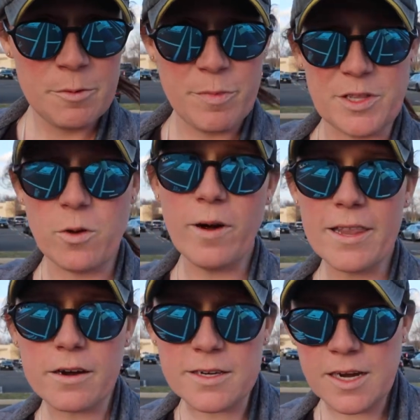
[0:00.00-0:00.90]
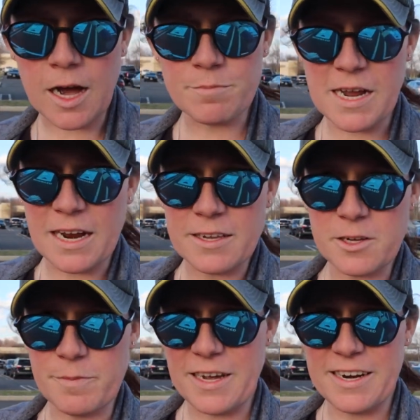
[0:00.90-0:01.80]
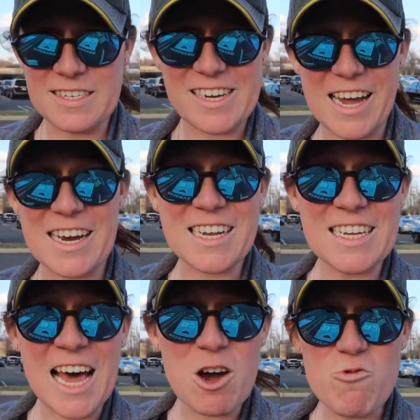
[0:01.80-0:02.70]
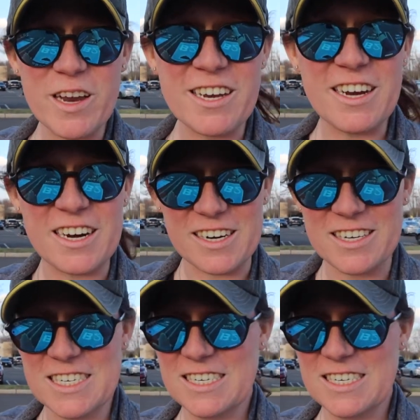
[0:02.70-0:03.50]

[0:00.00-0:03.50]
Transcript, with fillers: but the weather has calmed down a little bit and it's gotten a lot windier.